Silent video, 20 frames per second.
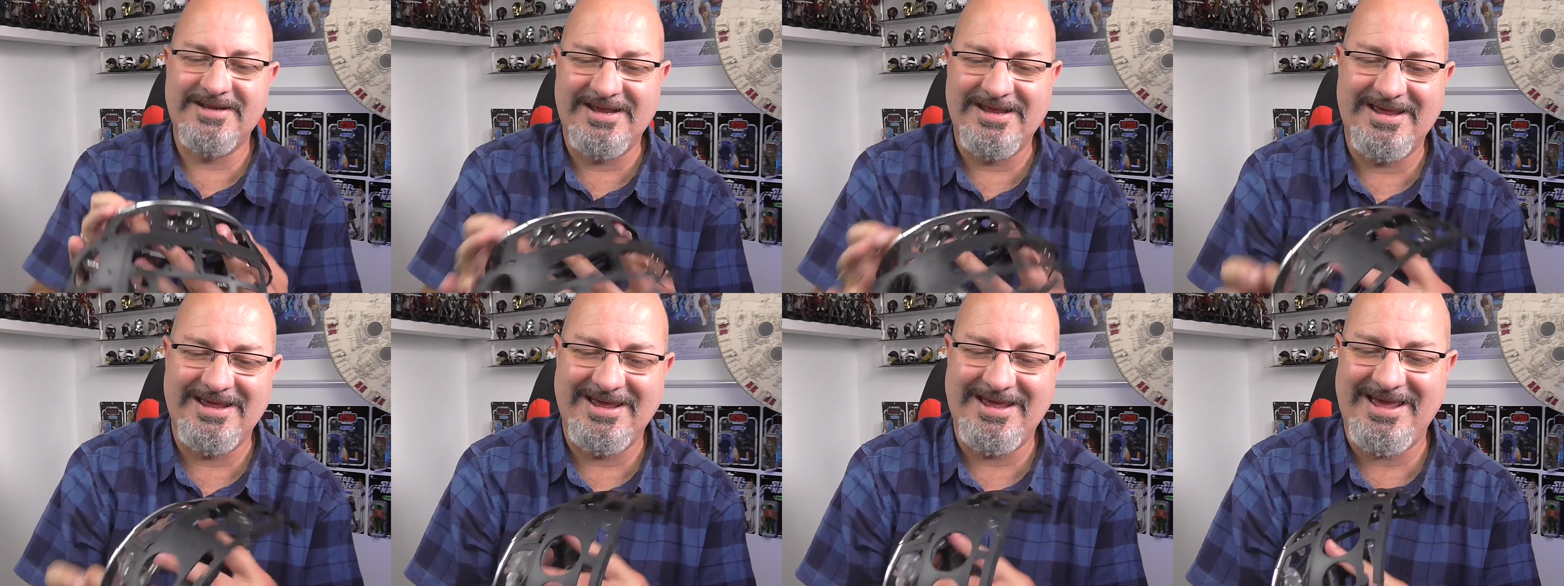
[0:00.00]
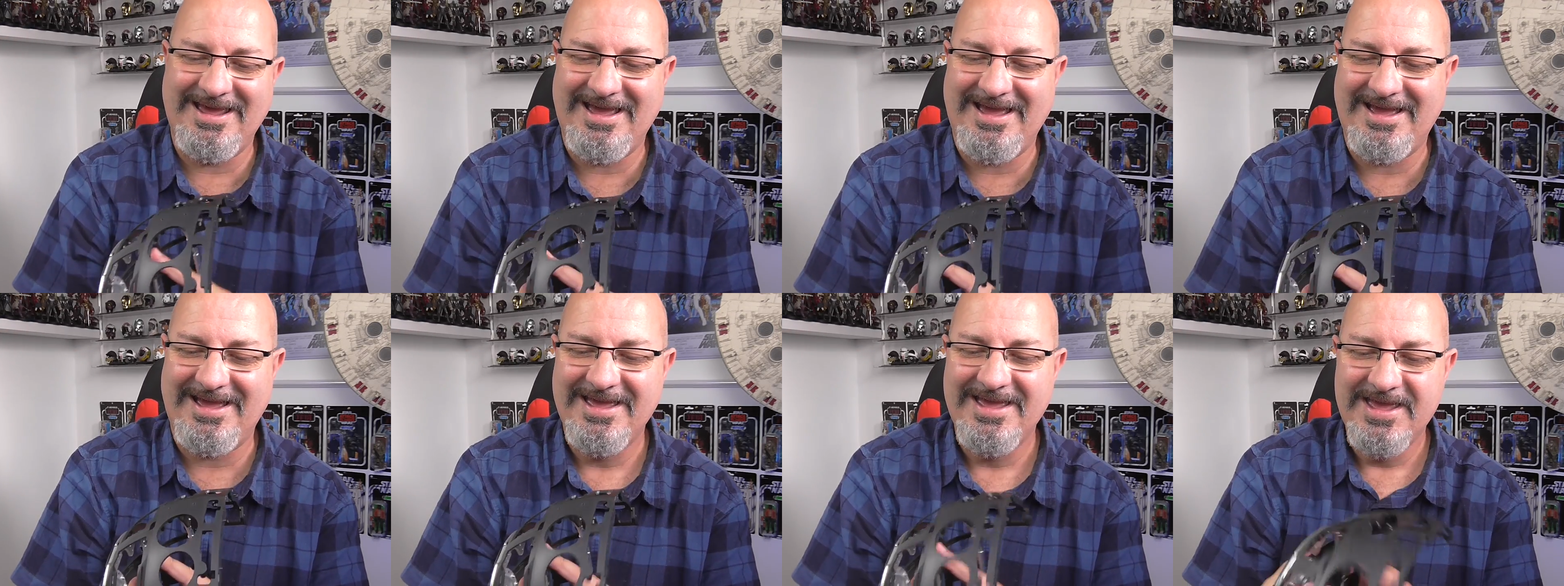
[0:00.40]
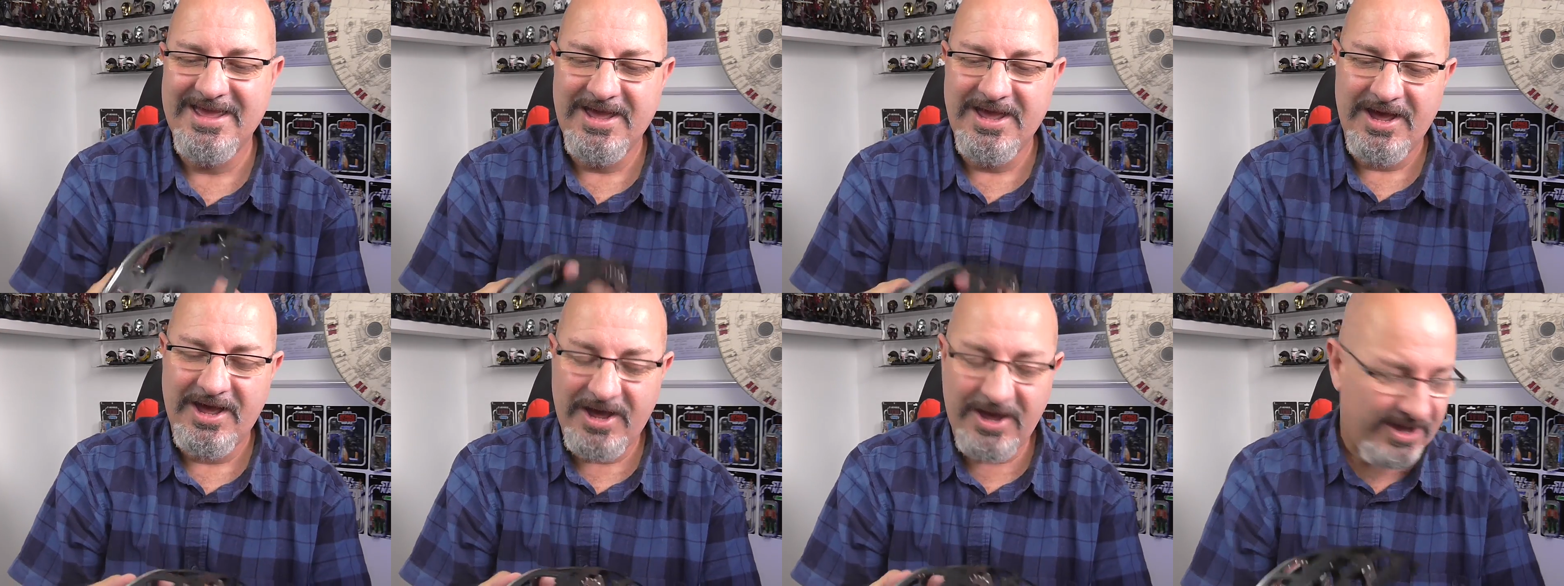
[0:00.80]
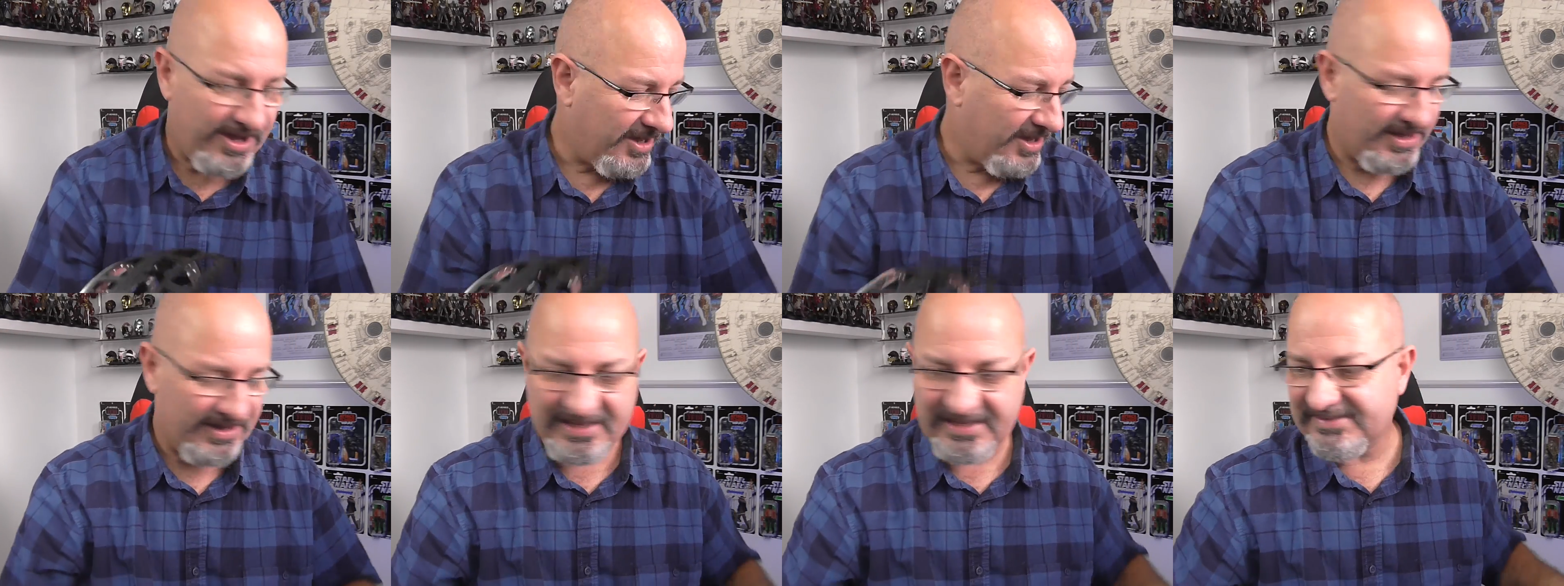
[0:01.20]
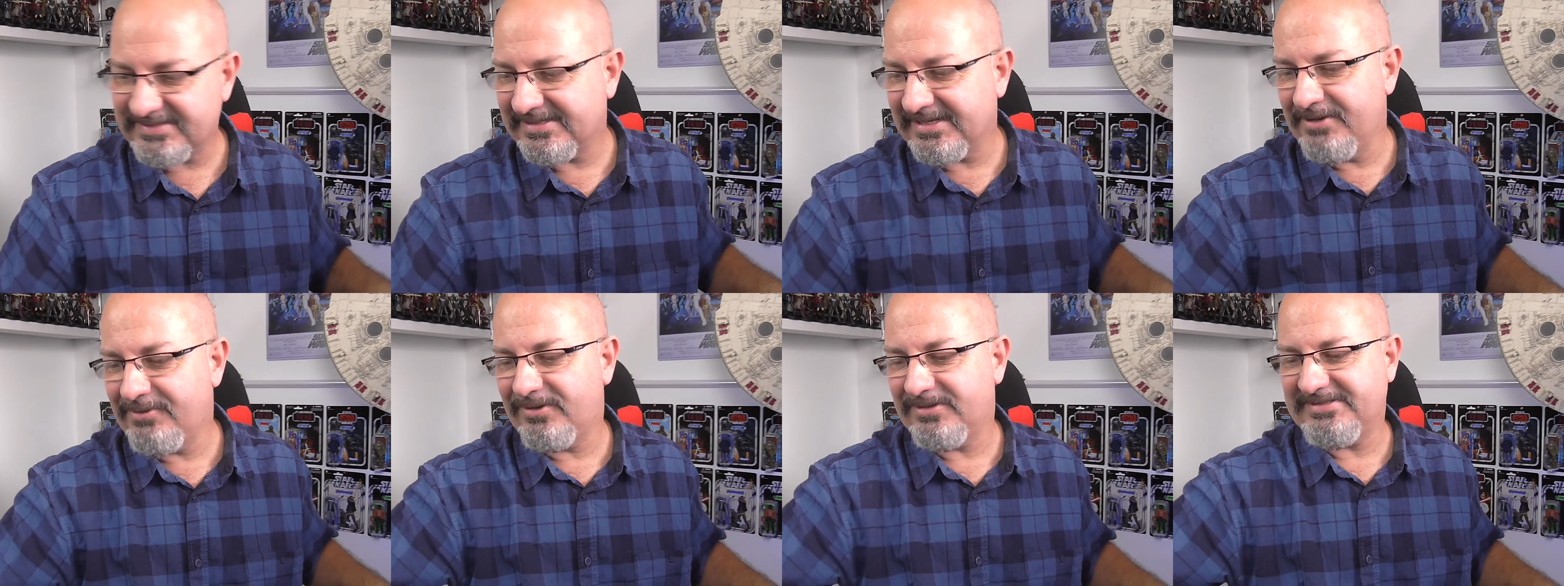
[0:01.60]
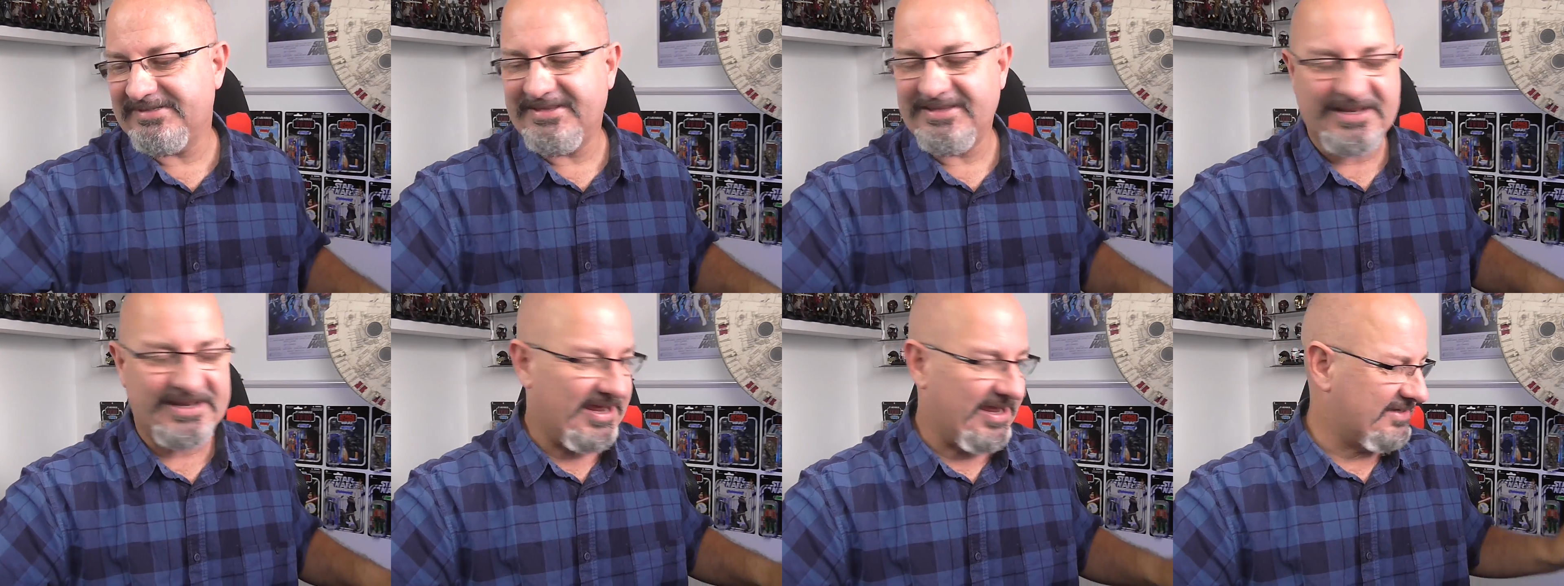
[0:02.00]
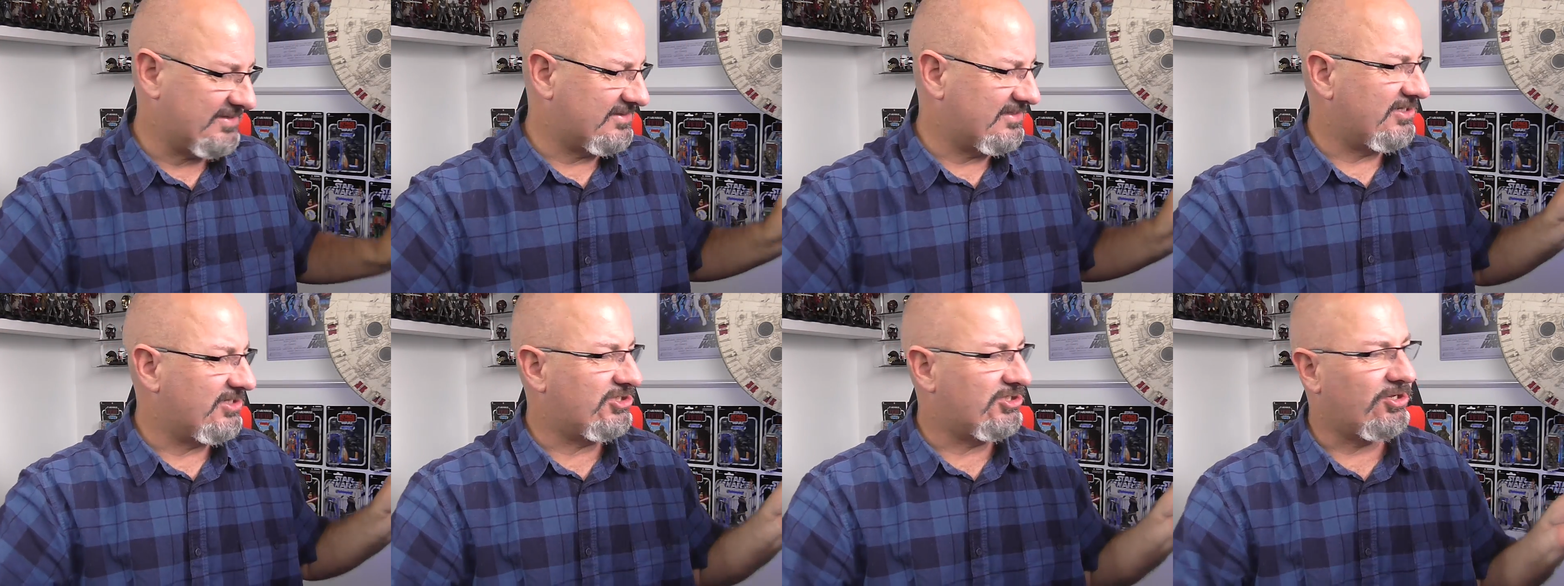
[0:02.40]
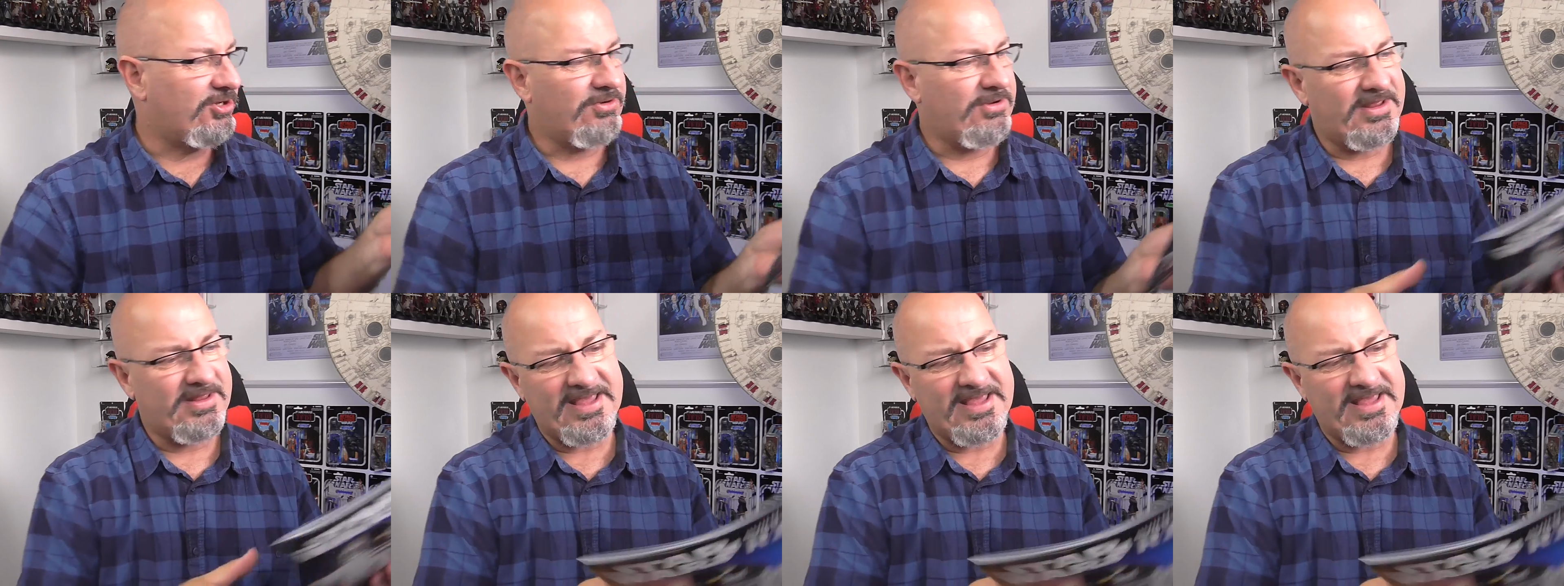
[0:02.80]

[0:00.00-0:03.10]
uh, let's see what's in the next issue.